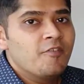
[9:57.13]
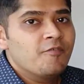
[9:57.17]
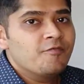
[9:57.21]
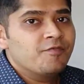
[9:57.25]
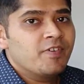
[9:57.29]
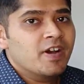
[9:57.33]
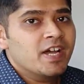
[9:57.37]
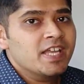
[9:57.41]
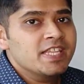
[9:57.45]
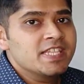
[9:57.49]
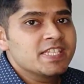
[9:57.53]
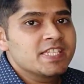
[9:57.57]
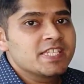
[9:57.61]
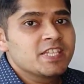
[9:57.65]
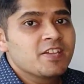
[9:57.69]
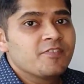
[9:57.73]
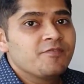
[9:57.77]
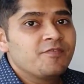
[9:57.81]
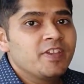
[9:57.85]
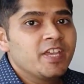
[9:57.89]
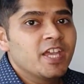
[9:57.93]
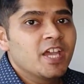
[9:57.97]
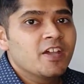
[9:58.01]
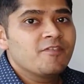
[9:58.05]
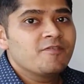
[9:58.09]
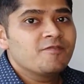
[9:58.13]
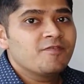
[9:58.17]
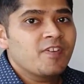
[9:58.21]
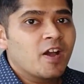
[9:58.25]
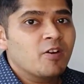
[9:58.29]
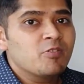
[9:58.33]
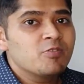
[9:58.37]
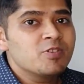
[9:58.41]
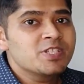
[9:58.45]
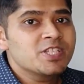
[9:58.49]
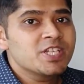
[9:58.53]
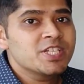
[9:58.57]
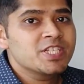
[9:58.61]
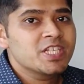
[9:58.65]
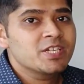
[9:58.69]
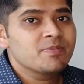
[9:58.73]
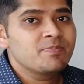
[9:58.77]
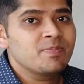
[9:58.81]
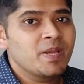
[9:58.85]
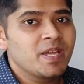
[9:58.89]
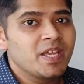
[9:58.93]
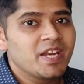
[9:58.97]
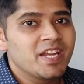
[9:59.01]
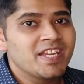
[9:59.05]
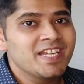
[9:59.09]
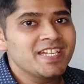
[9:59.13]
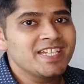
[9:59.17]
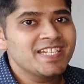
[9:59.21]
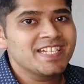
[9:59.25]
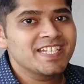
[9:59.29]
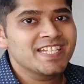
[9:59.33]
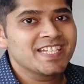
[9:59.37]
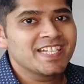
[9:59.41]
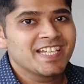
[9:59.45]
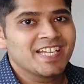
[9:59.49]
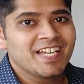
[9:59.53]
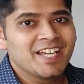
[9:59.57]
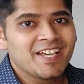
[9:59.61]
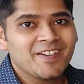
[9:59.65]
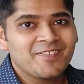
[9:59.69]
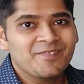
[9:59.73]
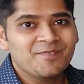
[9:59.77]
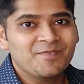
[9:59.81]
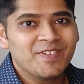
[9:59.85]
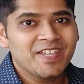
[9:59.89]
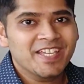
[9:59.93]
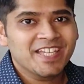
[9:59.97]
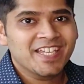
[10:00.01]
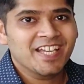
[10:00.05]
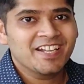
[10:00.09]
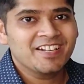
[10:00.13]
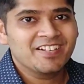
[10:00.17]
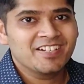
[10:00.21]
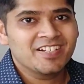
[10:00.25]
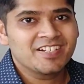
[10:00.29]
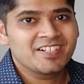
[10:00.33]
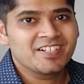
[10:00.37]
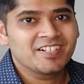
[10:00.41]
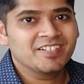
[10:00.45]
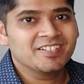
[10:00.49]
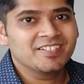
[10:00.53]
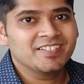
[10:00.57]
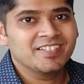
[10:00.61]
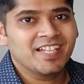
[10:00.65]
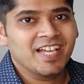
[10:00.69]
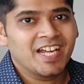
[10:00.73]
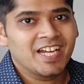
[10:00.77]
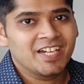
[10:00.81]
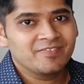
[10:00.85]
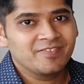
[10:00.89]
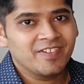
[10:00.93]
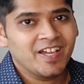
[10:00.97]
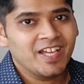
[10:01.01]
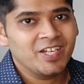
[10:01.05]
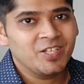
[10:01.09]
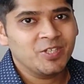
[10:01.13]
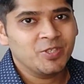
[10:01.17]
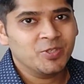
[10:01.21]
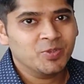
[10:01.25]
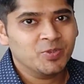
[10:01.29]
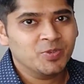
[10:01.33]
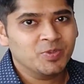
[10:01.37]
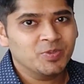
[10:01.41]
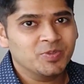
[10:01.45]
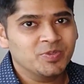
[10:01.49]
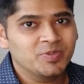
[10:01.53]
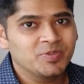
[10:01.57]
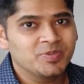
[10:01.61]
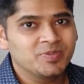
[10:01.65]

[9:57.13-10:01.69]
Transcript: Once we have found such a parent, we can return that value.